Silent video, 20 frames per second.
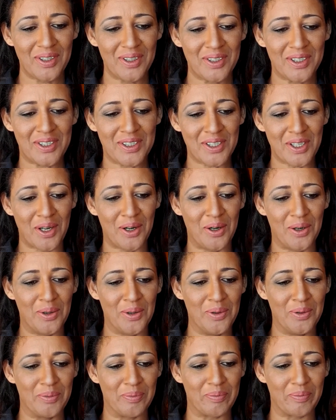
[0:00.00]

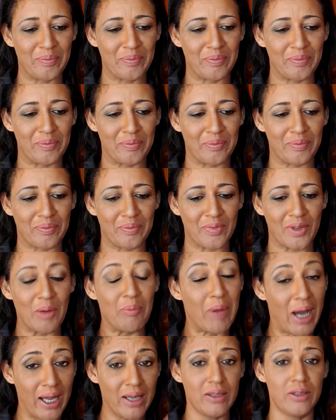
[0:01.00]
So,
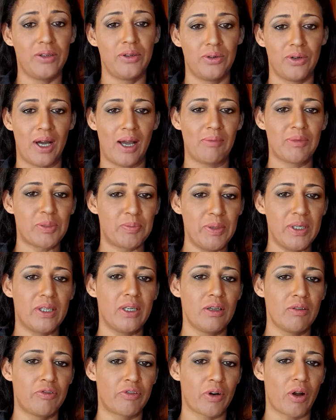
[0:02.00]
mind you, I'm
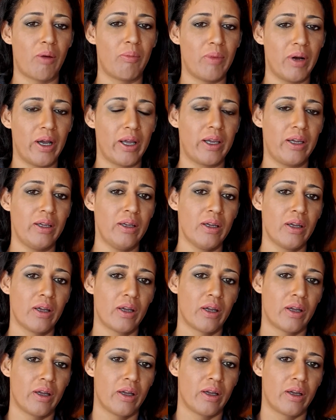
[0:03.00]
speaking from a
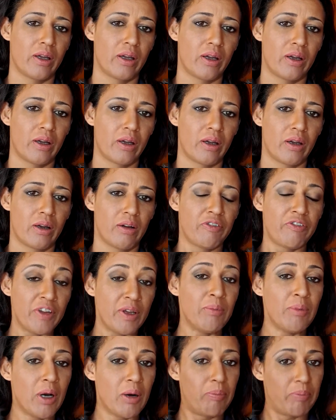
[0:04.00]

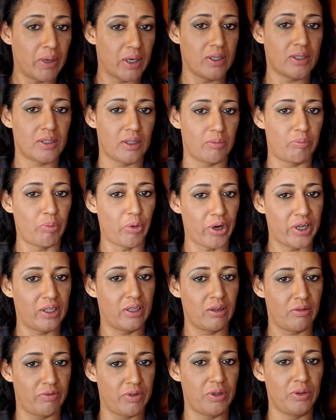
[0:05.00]
female prison point
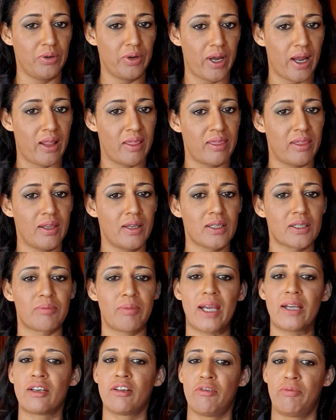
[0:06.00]
of view, and things
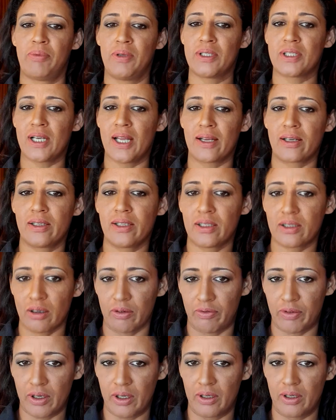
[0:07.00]
might have been slightly
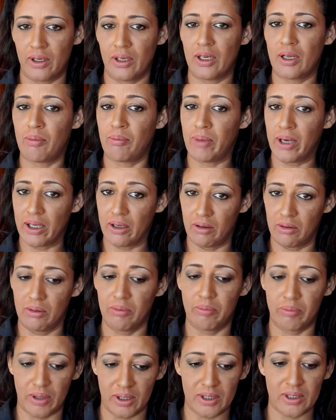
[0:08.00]
different in a male
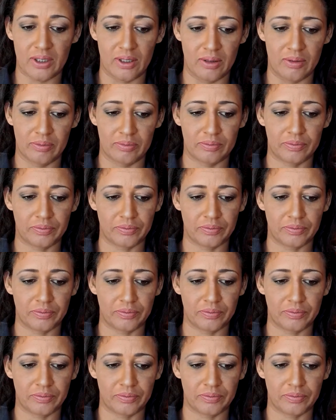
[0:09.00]
prison.